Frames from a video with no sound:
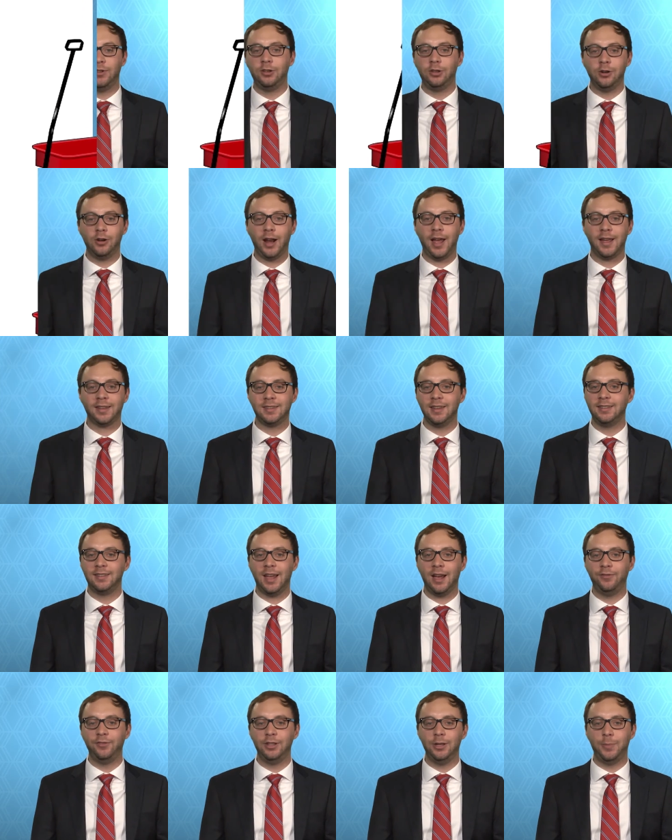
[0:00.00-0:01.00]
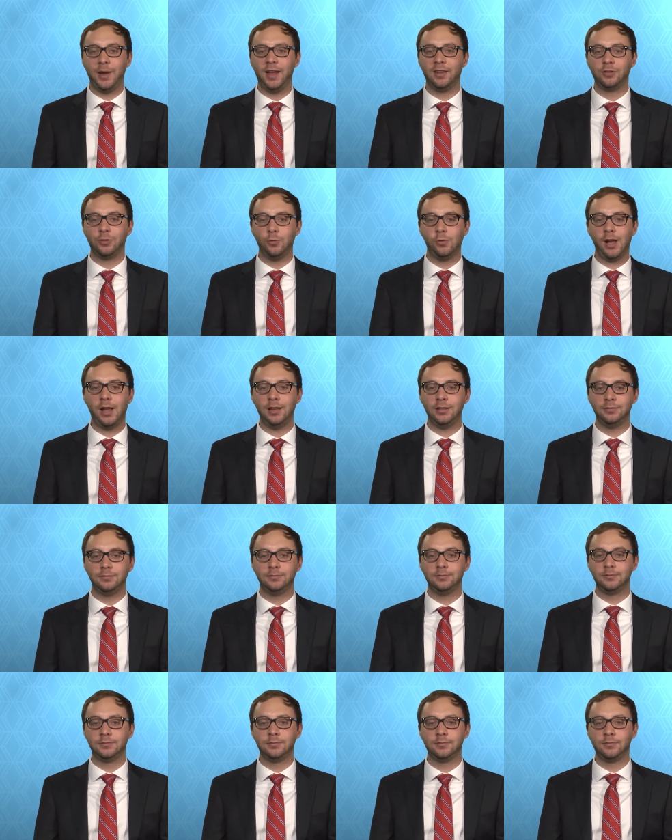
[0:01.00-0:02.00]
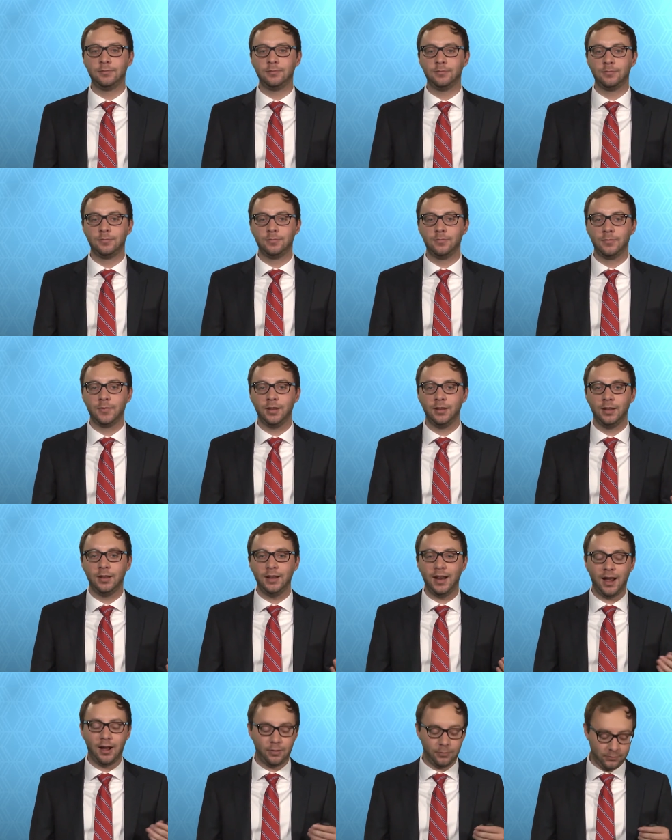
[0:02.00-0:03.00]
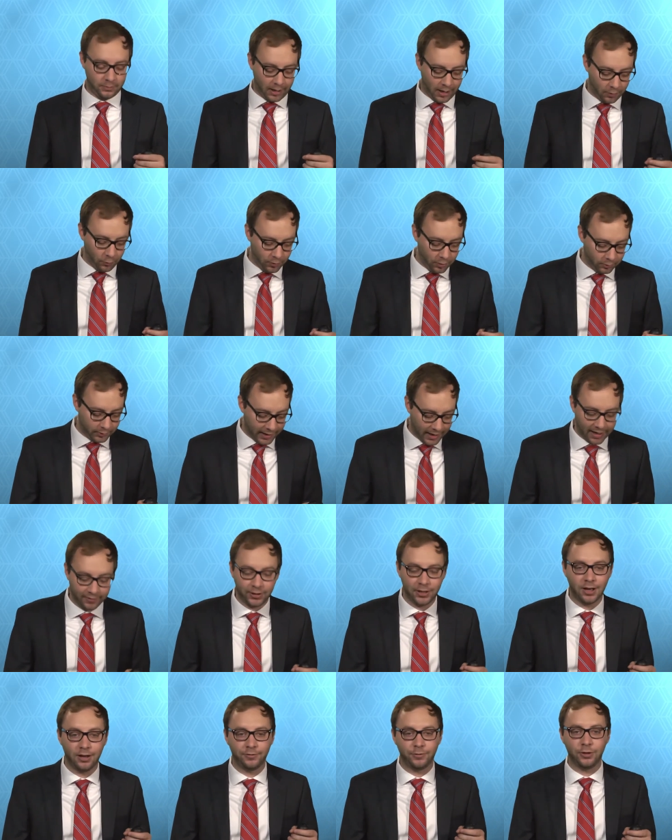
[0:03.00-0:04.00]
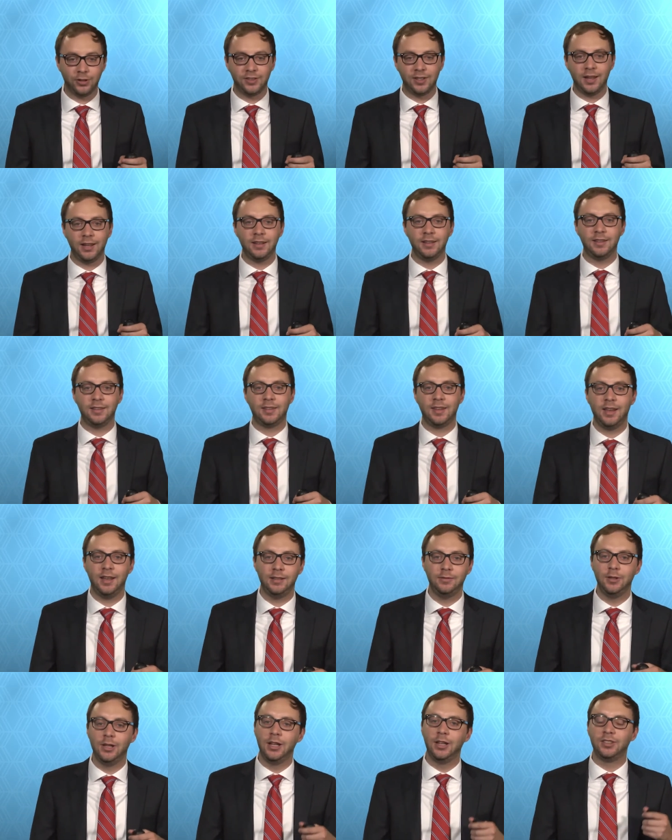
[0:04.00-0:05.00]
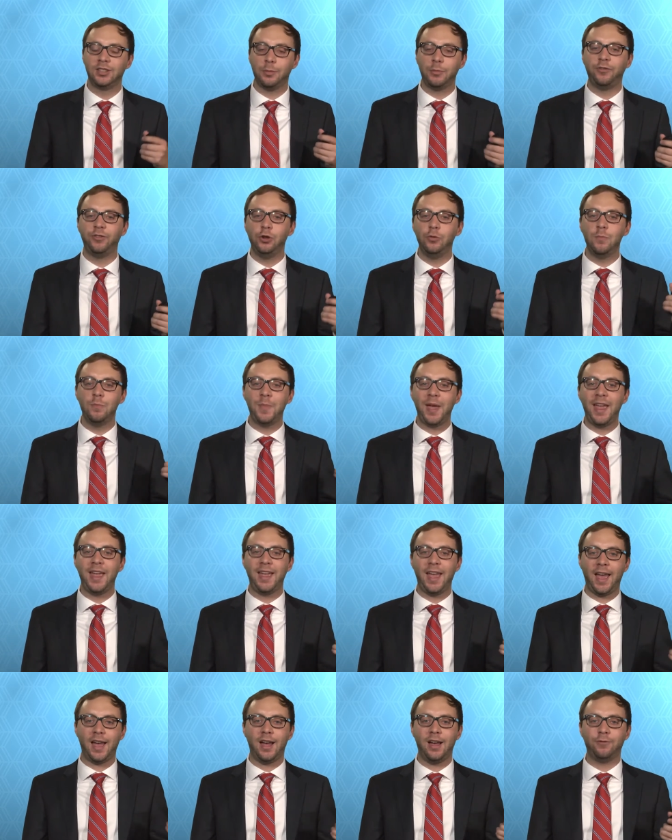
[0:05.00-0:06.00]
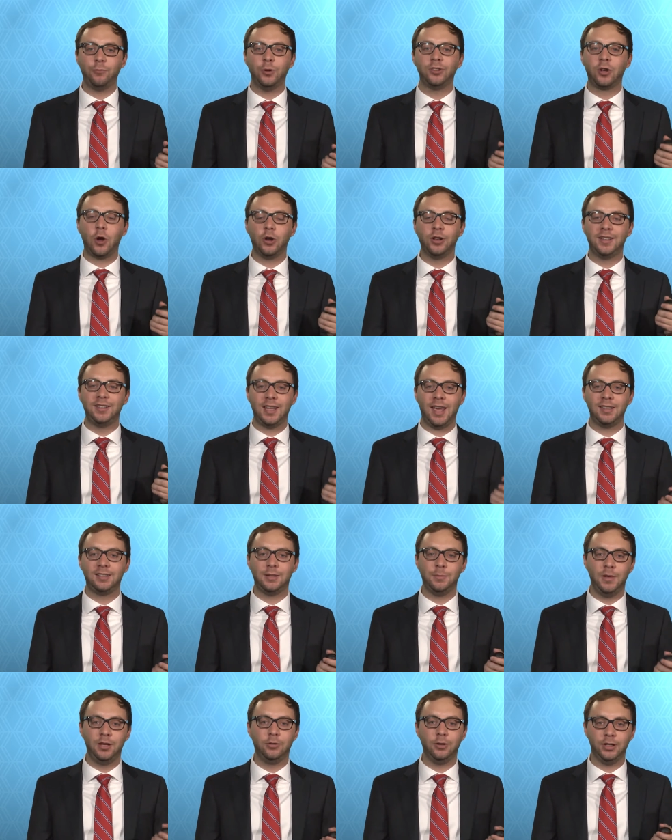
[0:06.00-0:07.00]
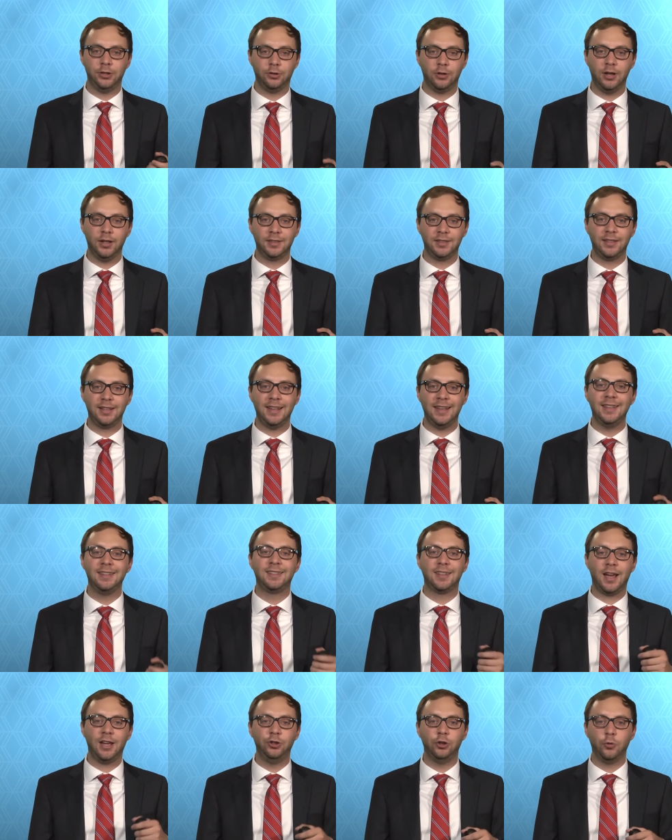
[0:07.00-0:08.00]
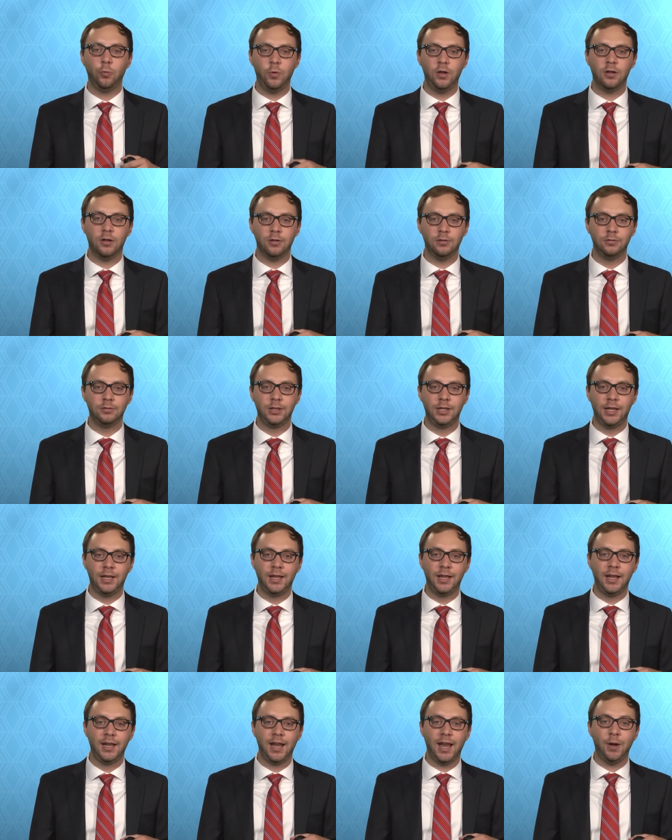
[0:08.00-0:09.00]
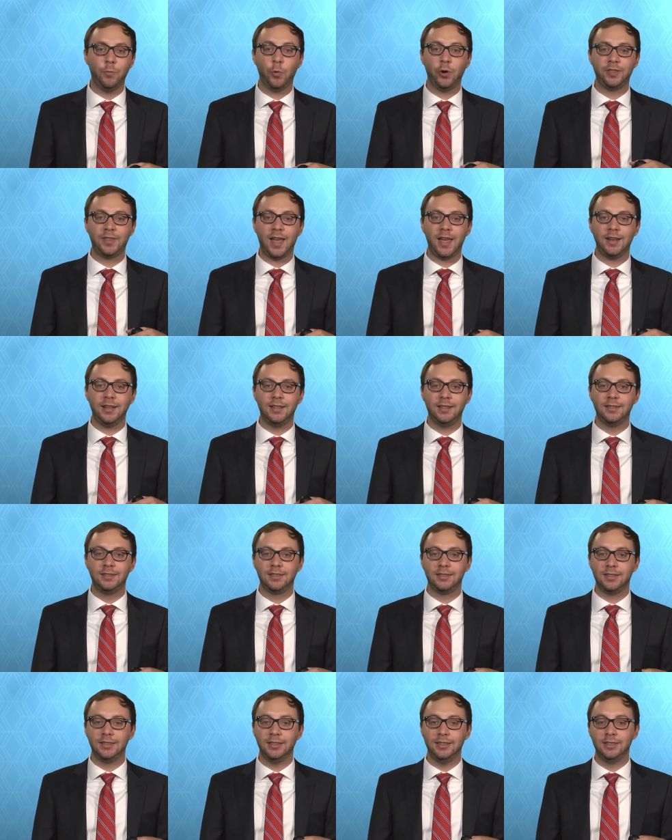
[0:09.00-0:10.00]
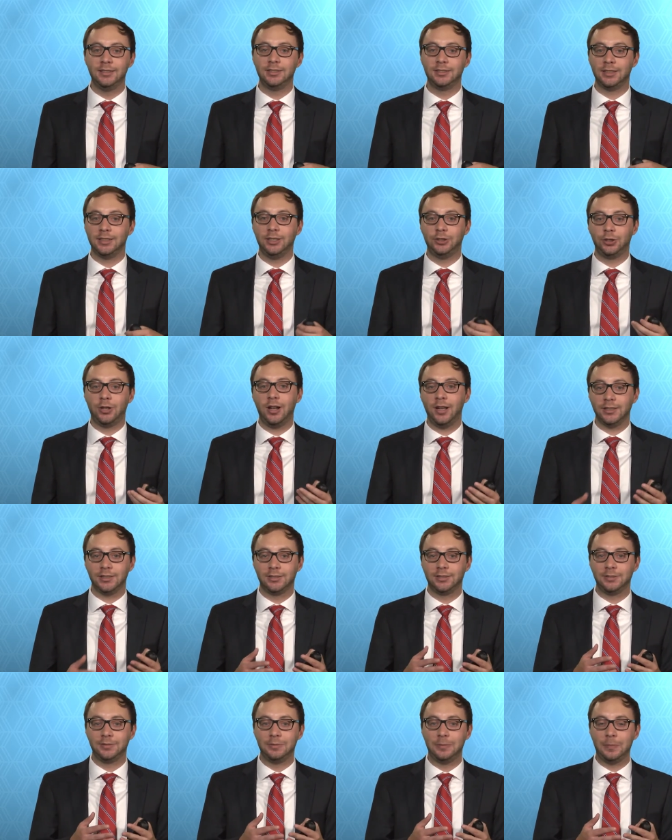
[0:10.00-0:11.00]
to your assets after you pass away. Now, I will caveat for a second and say some of you may have what's called a testamentary trust inside your will. And what that is a trust.